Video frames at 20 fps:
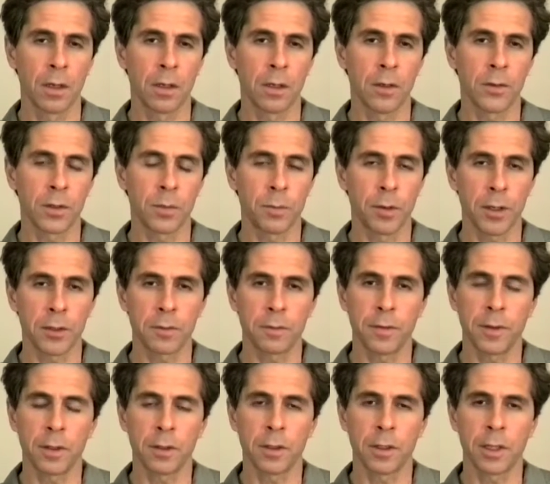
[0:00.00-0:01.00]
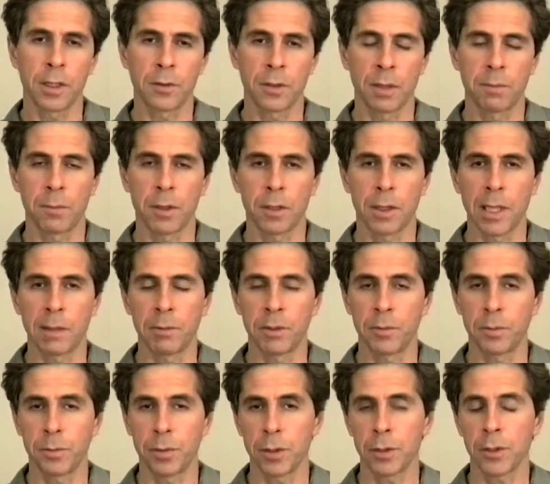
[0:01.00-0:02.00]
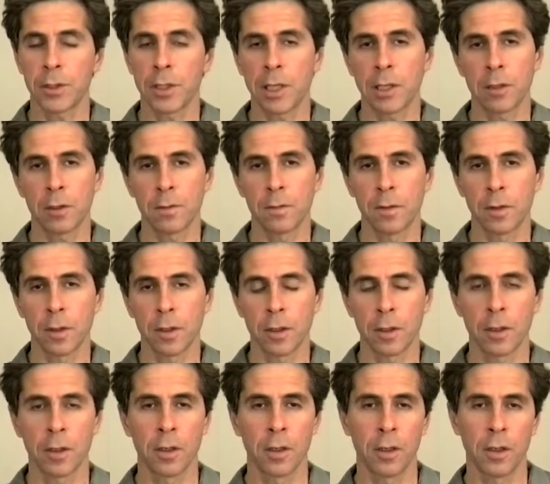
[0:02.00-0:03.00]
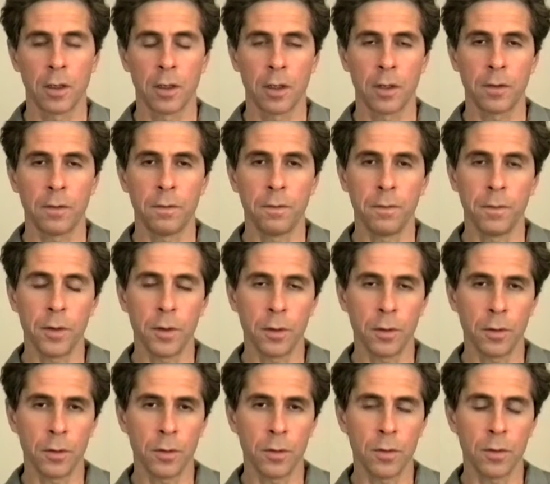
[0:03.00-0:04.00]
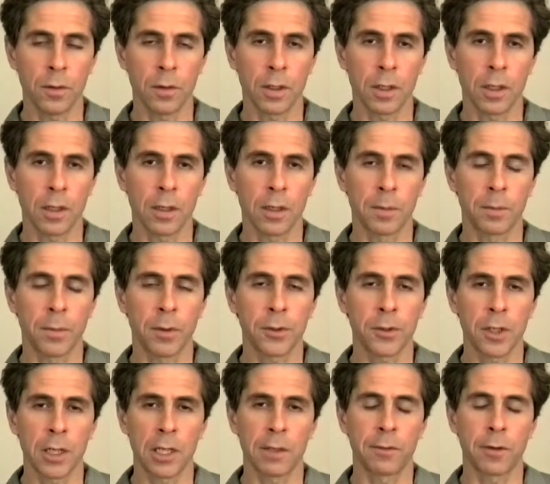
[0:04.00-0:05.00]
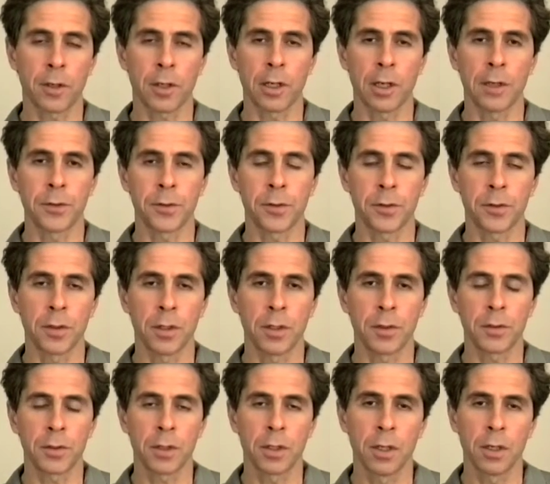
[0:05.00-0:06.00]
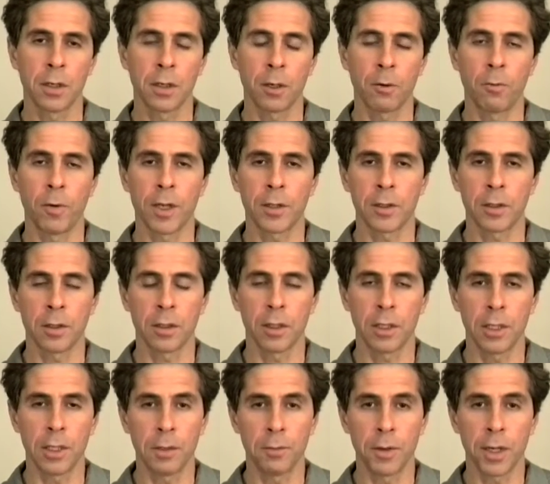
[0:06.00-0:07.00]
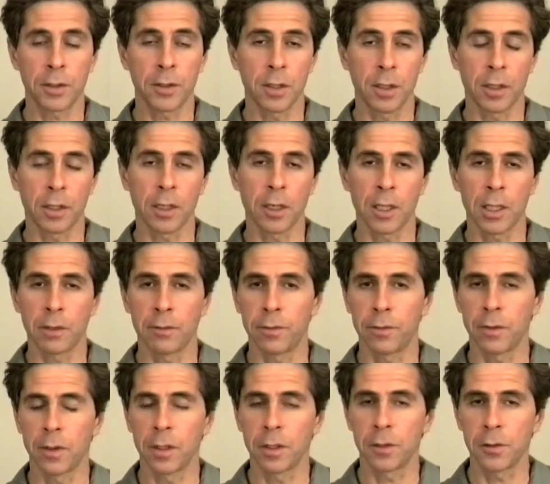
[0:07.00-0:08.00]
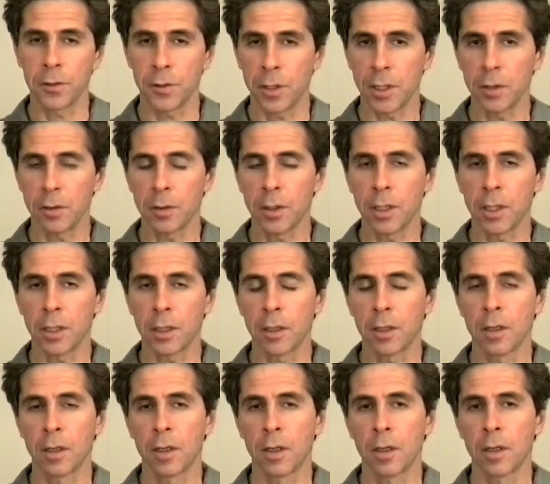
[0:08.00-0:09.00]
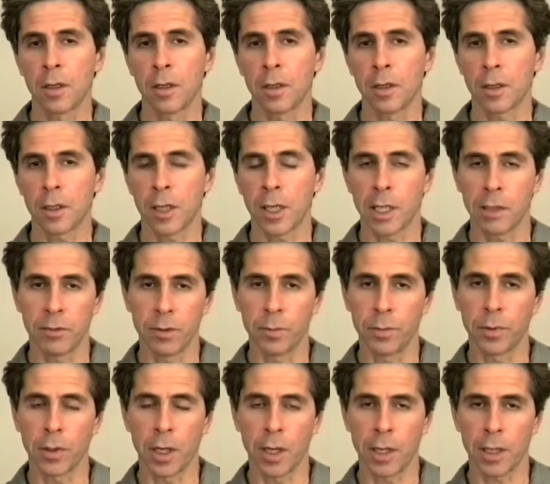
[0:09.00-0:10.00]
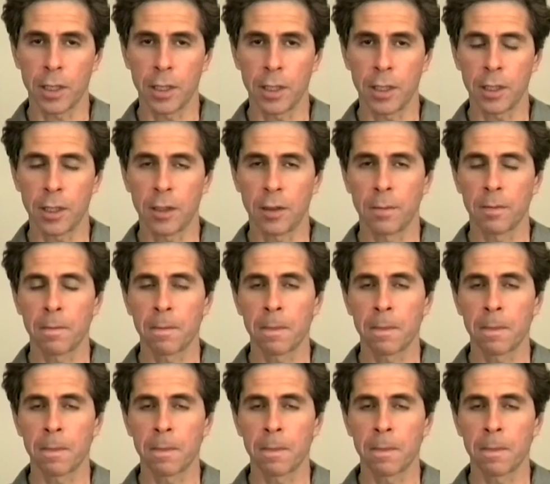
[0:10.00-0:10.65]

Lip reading: A suppressed feeling is something that we've pushed out of our view, pushed out of our consciousness, erected a kind of shielding, a kind of a blocking